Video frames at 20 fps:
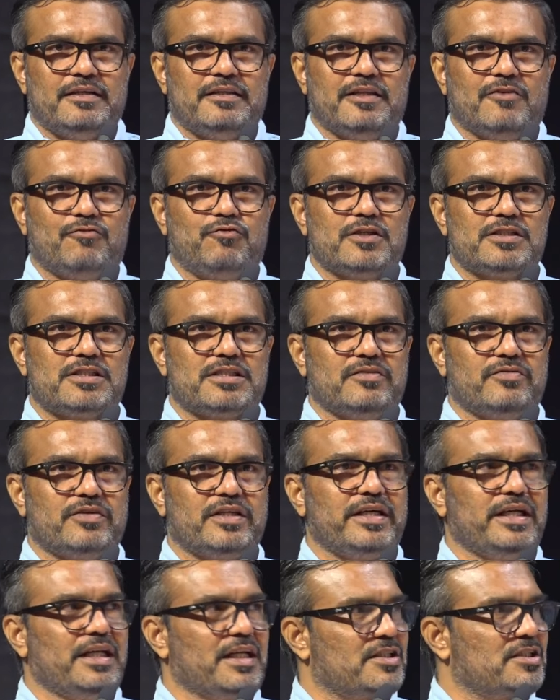the first ever
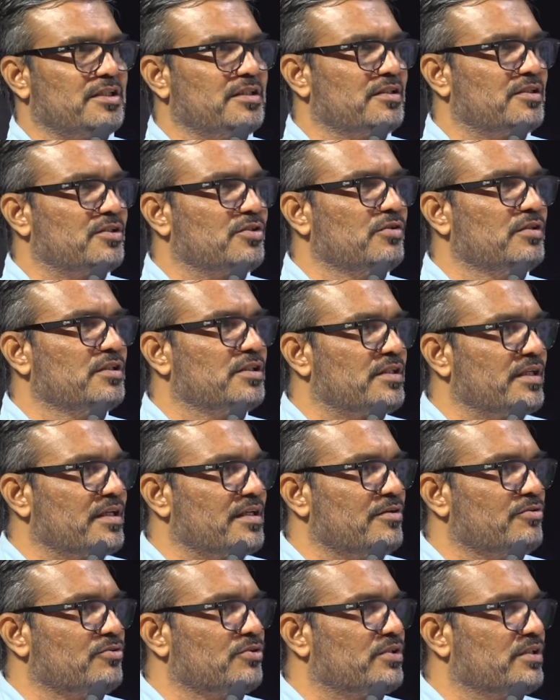elections to district
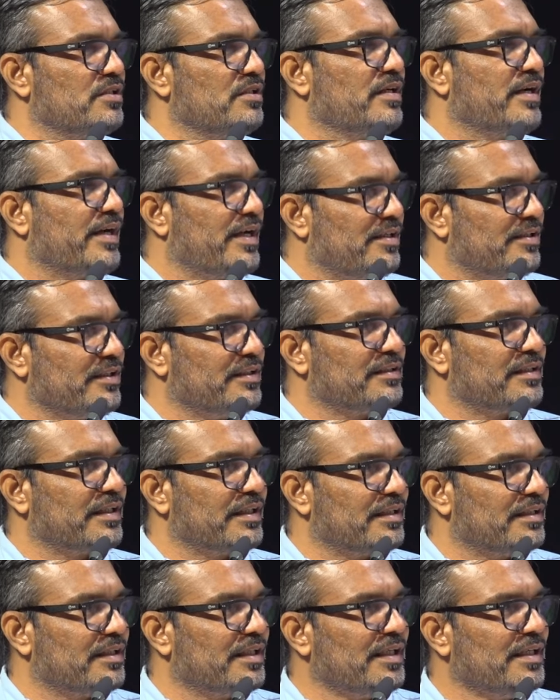council held in
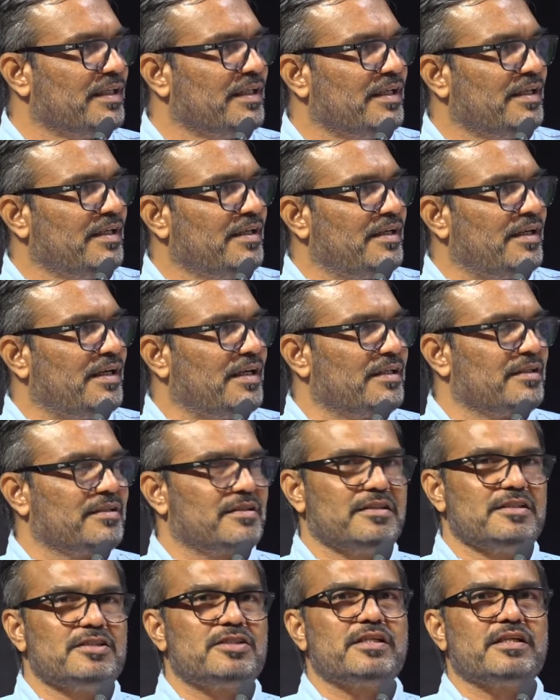Kerala,
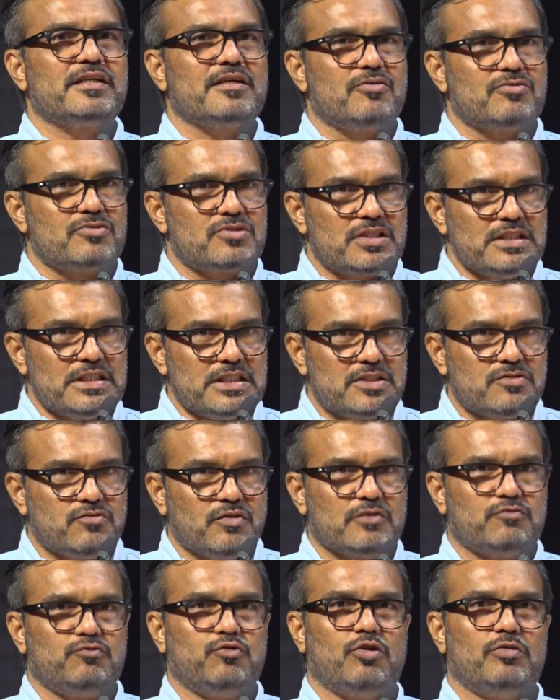and district councils
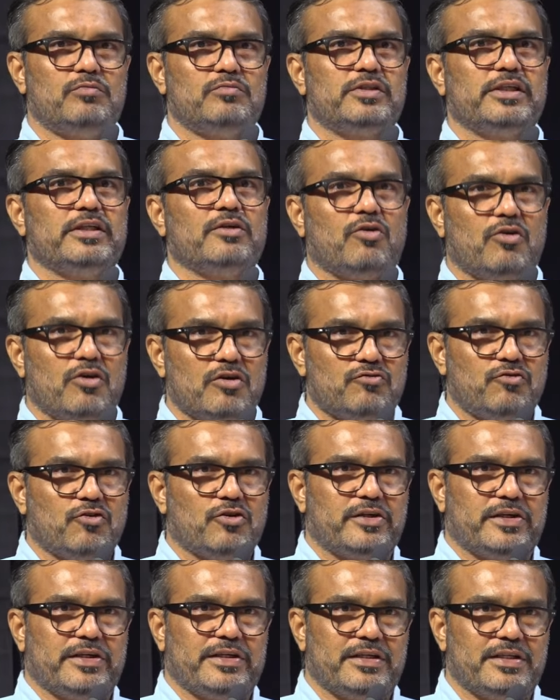were formed in all
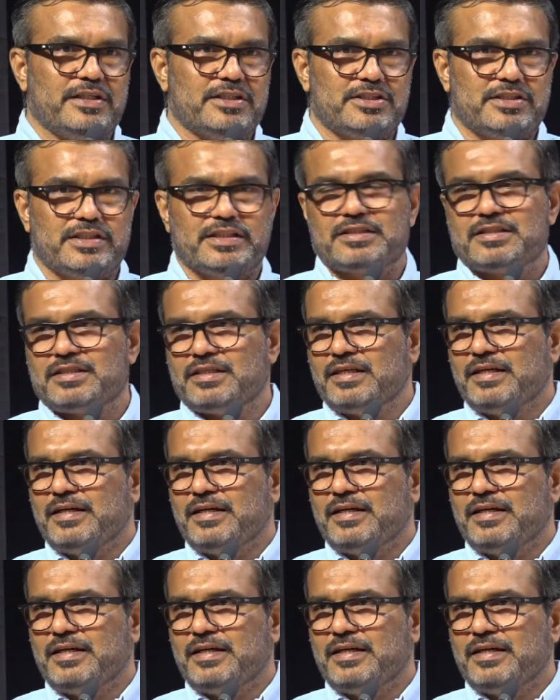14 districts.